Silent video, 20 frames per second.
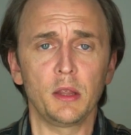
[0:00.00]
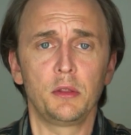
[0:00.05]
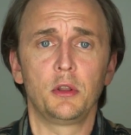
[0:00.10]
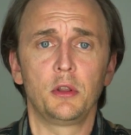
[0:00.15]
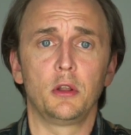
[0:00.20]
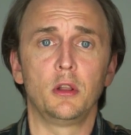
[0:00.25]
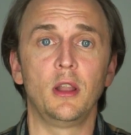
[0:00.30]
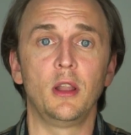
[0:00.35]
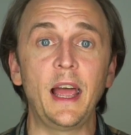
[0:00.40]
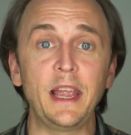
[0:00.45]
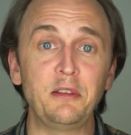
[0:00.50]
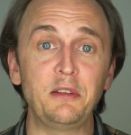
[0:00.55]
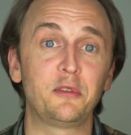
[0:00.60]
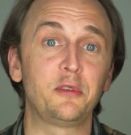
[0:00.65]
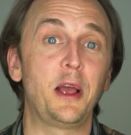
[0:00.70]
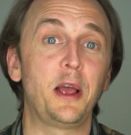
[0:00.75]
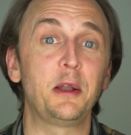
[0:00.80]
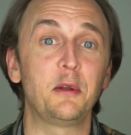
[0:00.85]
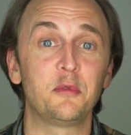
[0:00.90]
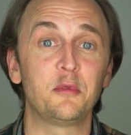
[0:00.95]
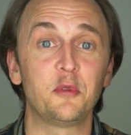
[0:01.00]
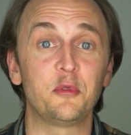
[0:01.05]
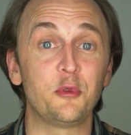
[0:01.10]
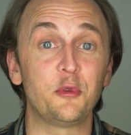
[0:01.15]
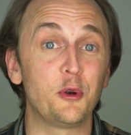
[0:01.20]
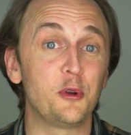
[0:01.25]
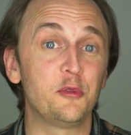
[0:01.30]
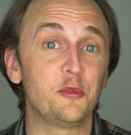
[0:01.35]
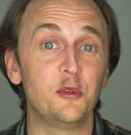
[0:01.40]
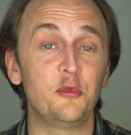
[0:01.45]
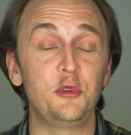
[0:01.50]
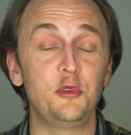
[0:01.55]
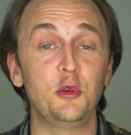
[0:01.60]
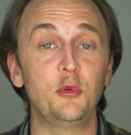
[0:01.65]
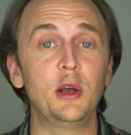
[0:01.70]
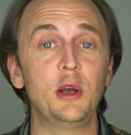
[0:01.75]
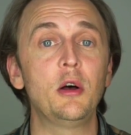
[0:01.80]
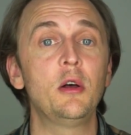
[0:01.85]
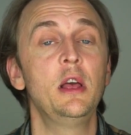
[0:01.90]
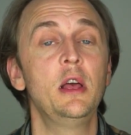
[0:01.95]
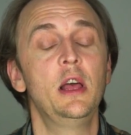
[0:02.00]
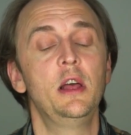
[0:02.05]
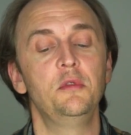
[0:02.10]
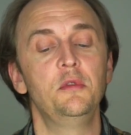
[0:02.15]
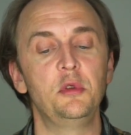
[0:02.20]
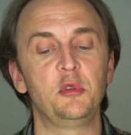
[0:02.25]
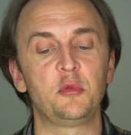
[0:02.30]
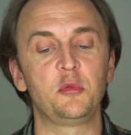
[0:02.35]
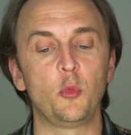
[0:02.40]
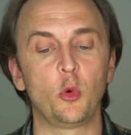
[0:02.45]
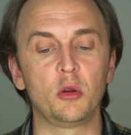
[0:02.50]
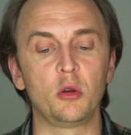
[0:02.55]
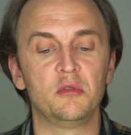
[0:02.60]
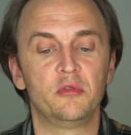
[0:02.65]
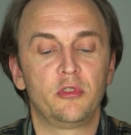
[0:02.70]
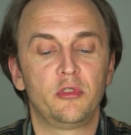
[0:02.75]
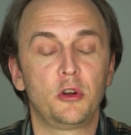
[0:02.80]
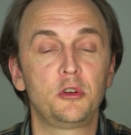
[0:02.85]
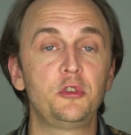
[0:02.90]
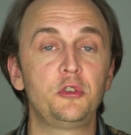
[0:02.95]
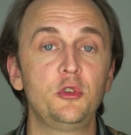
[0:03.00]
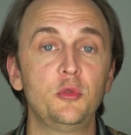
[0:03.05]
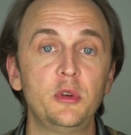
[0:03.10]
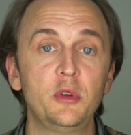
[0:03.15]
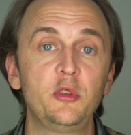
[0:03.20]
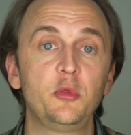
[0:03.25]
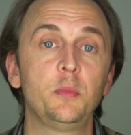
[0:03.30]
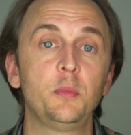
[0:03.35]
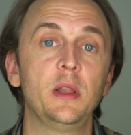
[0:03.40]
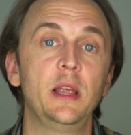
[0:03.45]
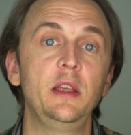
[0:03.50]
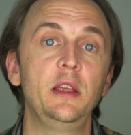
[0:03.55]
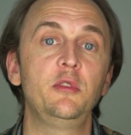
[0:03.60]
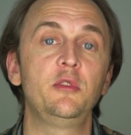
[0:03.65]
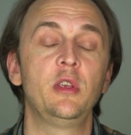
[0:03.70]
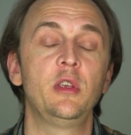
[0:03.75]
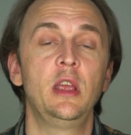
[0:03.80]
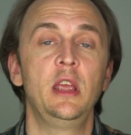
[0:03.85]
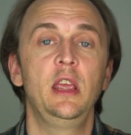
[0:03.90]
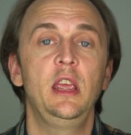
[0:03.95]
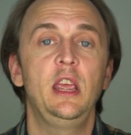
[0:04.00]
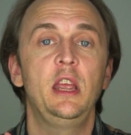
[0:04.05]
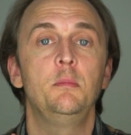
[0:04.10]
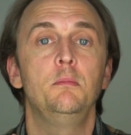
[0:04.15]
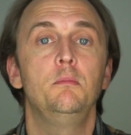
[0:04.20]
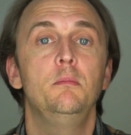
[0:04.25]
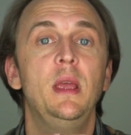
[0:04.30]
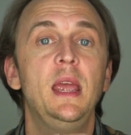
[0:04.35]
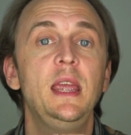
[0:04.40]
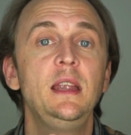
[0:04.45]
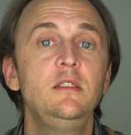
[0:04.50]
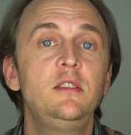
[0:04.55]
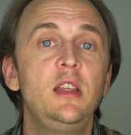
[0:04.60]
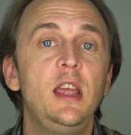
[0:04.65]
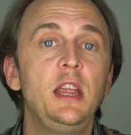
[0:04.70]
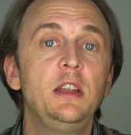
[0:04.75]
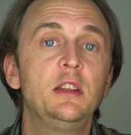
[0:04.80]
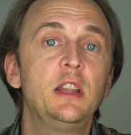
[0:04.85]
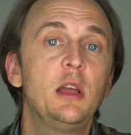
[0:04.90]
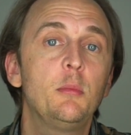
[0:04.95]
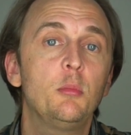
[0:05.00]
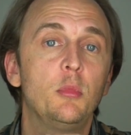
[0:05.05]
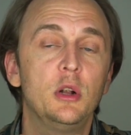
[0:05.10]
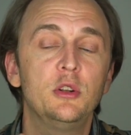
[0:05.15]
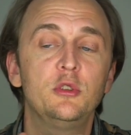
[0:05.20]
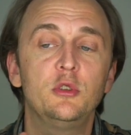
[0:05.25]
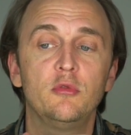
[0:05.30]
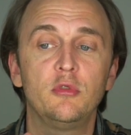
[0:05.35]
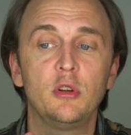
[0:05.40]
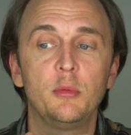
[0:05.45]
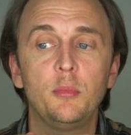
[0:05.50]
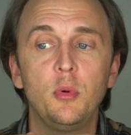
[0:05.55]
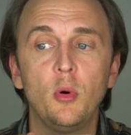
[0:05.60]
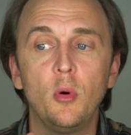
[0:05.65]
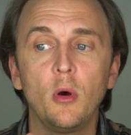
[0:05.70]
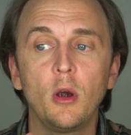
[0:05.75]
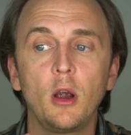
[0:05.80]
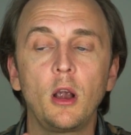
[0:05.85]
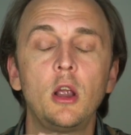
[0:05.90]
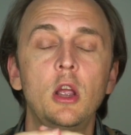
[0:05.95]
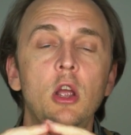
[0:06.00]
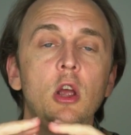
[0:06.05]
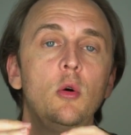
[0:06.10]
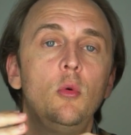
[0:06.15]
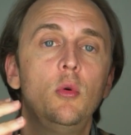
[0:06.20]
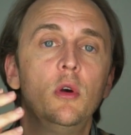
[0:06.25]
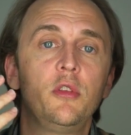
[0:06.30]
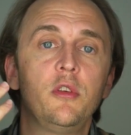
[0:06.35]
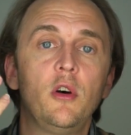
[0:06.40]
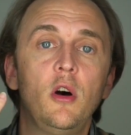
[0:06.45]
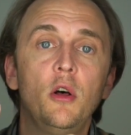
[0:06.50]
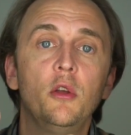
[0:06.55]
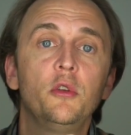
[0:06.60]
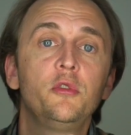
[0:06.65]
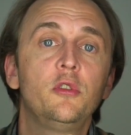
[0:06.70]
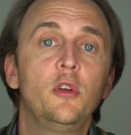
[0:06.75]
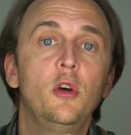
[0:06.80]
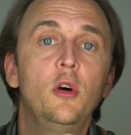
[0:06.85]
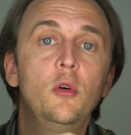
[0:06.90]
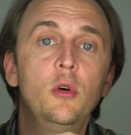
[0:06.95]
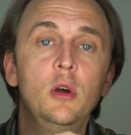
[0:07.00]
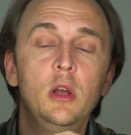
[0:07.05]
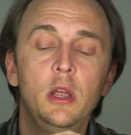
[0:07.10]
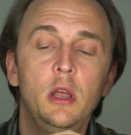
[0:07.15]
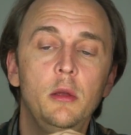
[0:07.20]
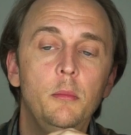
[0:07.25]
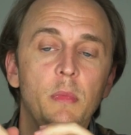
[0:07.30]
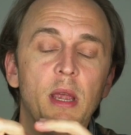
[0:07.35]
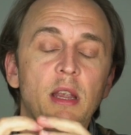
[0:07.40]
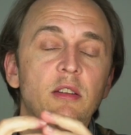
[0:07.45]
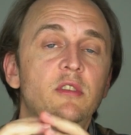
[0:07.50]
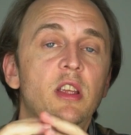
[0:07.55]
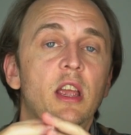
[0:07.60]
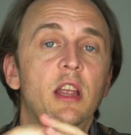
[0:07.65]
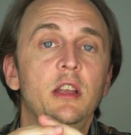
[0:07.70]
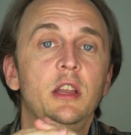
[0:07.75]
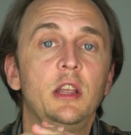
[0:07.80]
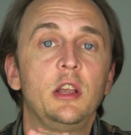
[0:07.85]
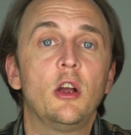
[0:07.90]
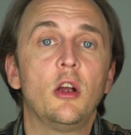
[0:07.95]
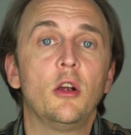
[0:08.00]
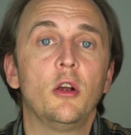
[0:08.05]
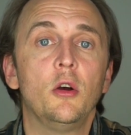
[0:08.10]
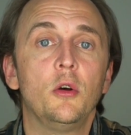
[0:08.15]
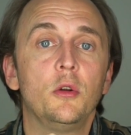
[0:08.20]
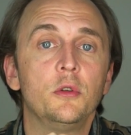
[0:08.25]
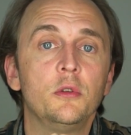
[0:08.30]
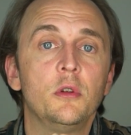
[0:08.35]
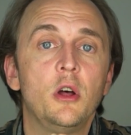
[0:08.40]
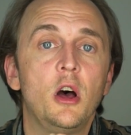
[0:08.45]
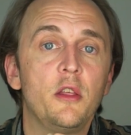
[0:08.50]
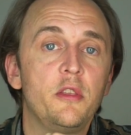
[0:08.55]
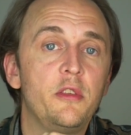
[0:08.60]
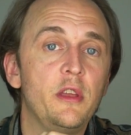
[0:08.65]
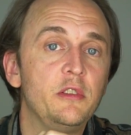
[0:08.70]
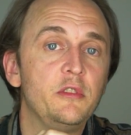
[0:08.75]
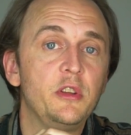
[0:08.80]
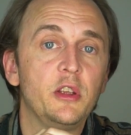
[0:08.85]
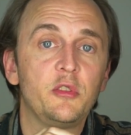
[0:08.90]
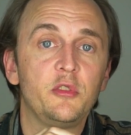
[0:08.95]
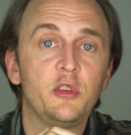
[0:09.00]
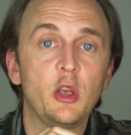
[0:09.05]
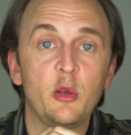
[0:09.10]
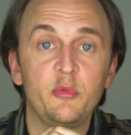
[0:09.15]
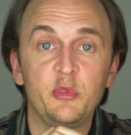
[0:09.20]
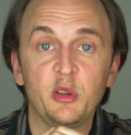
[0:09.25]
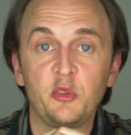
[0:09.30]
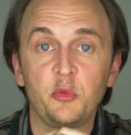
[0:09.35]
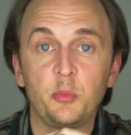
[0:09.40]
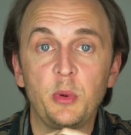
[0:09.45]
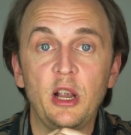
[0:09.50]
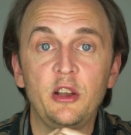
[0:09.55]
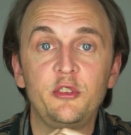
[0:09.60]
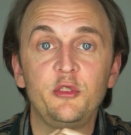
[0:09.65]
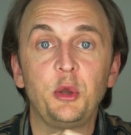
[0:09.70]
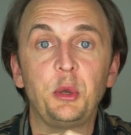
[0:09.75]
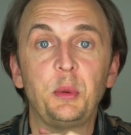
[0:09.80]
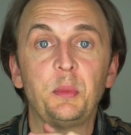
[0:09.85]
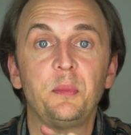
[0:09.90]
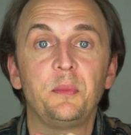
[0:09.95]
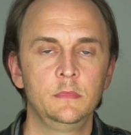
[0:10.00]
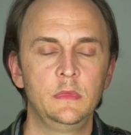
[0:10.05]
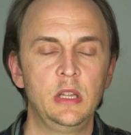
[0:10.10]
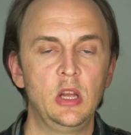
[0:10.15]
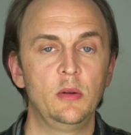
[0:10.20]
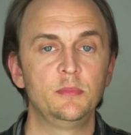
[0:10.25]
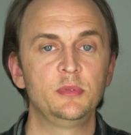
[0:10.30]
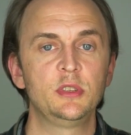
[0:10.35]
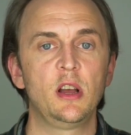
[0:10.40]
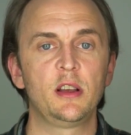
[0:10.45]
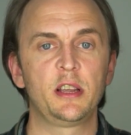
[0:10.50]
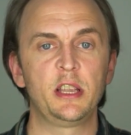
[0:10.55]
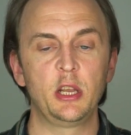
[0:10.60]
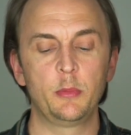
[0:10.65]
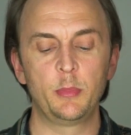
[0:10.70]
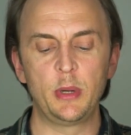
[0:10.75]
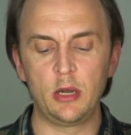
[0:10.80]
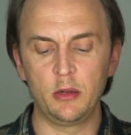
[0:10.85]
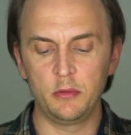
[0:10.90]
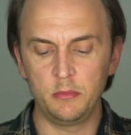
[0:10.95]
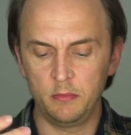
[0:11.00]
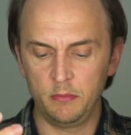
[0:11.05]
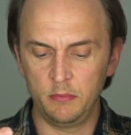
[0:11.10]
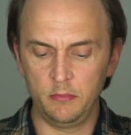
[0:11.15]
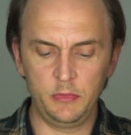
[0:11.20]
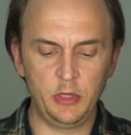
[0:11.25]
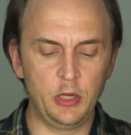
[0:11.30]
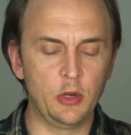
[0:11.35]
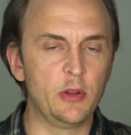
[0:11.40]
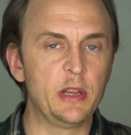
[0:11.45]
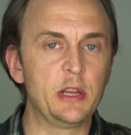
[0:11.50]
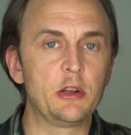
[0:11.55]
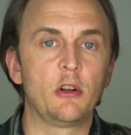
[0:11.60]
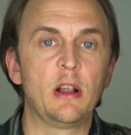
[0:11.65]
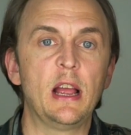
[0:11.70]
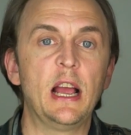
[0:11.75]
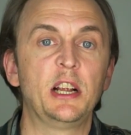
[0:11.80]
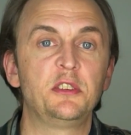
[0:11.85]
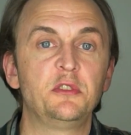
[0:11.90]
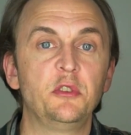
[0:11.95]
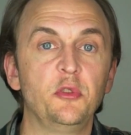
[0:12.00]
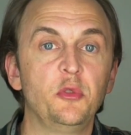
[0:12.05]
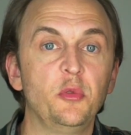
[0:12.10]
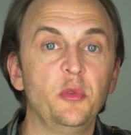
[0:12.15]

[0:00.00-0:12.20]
the light side of the force, if you will, this more virtuous place, and maintain that bridge of rapport with also maintaining our own authentic self-expression. Now, I'm talking about, interactions